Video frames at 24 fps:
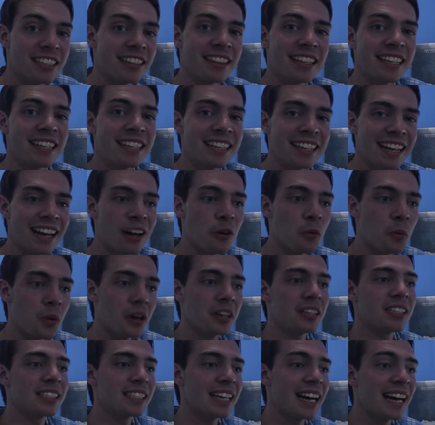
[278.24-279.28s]
you think how
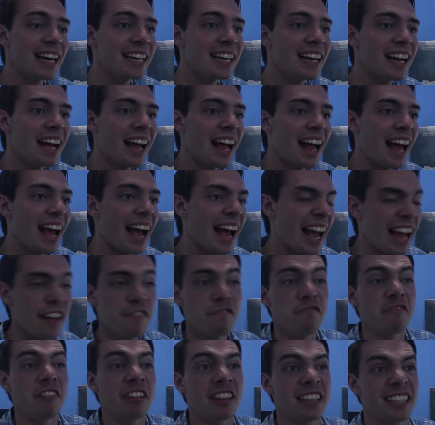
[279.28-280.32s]
one day
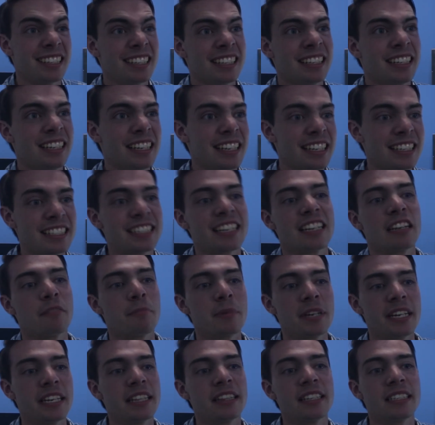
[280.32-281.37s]
everything is going to
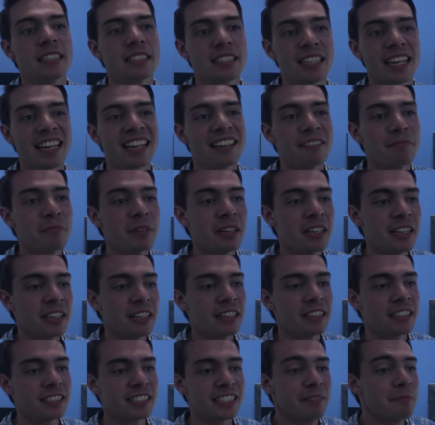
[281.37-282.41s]
be in this same
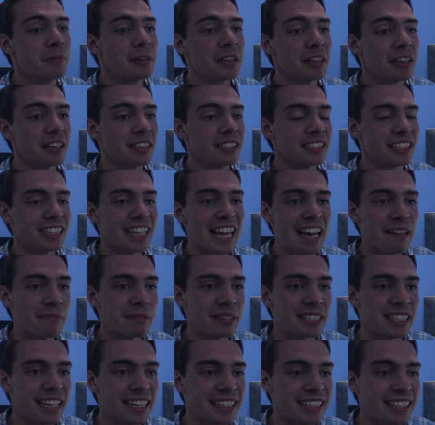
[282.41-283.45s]
similar,
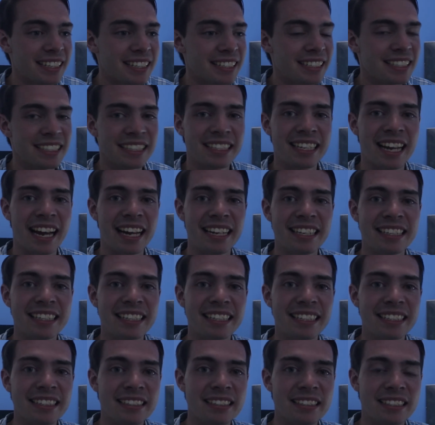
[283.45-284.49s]
dilapidated,
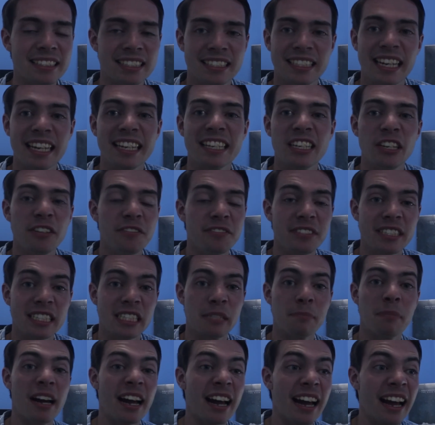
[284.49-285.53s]
decaying state of
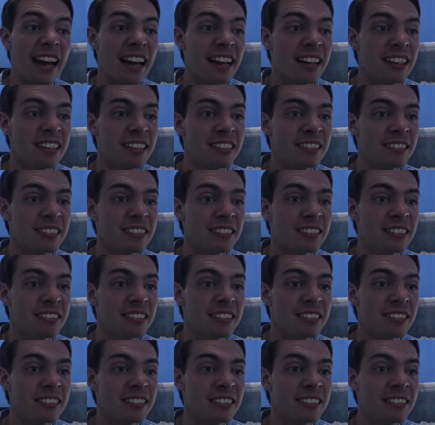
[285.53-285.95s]
despair.